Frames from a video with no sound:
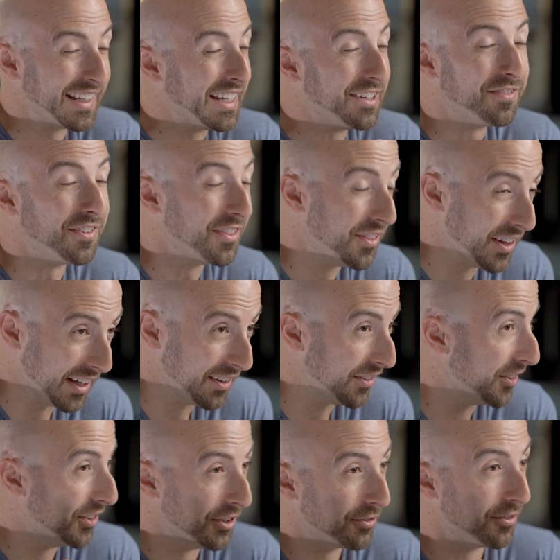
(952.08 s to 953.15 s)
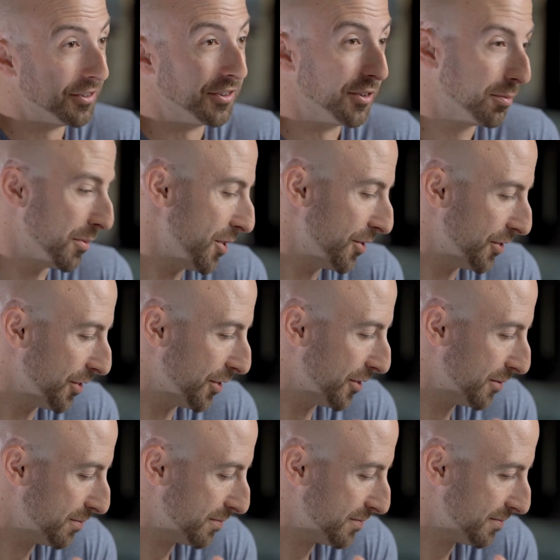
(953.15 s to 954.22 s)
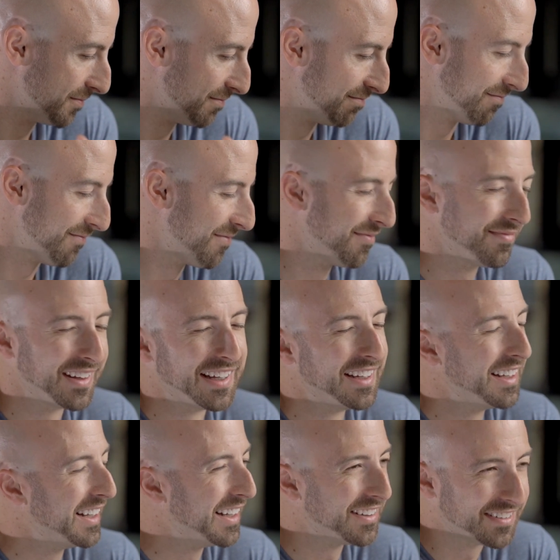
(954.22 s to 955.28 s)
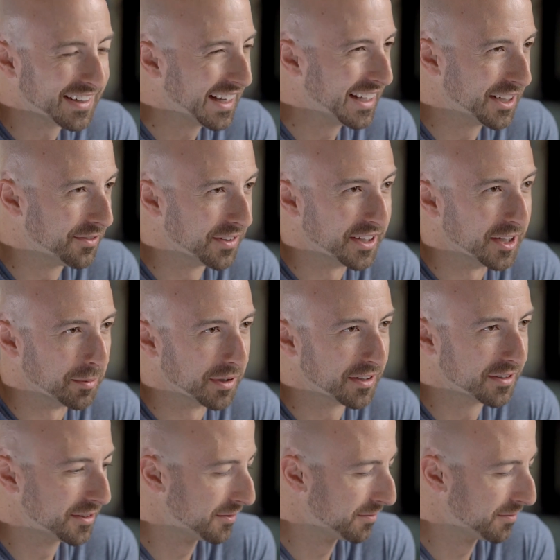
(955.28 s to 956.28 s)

even then the difference is marginal. It's kind of a gimmick,